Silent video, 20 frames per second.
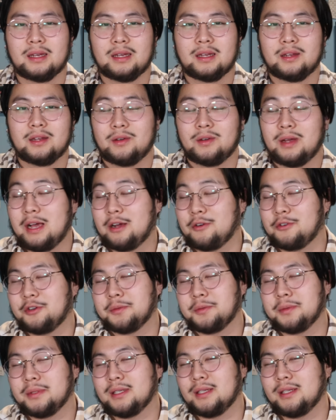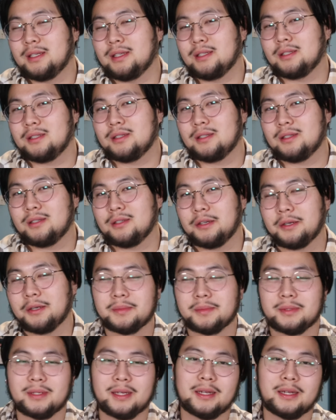how Christmas is, you know what I'm
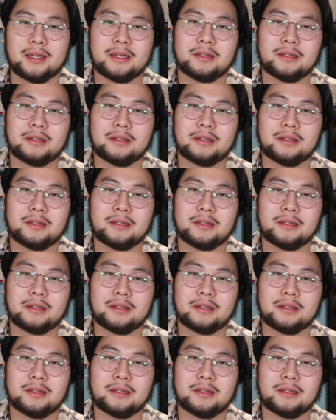saying?